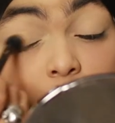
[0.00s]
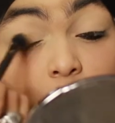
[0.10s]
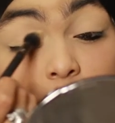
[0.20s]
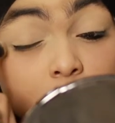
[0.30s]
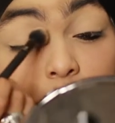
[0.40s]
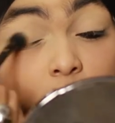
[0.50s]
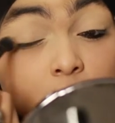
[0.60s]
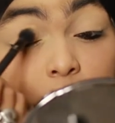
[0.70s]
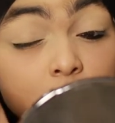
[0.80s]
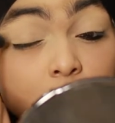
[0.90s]

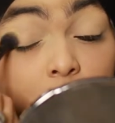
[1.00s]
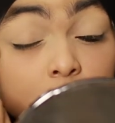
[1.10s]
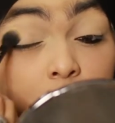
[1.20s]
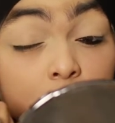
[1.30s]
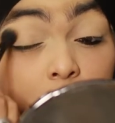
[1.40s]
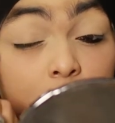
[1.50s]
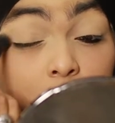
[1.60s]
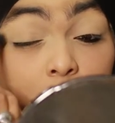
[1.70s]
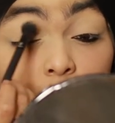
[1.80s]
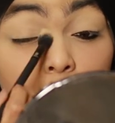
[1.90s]

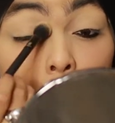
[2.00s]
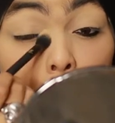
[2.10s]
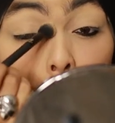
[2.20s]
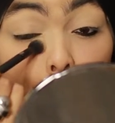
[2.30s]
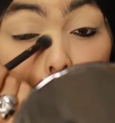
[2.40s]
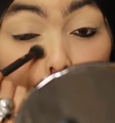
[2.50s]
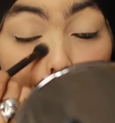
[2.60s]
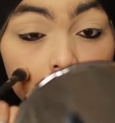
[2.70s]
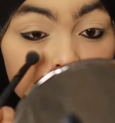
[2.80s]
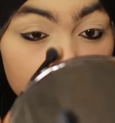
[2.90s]

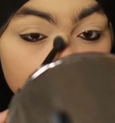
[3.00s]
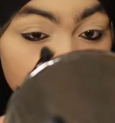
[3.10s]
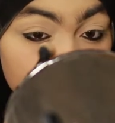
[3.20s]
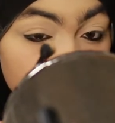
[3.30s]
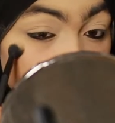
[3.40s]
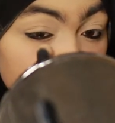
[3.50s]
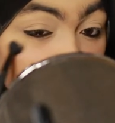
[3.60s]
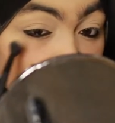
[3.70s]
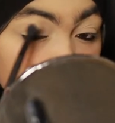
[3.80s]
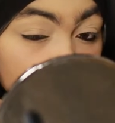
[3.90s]
(silence)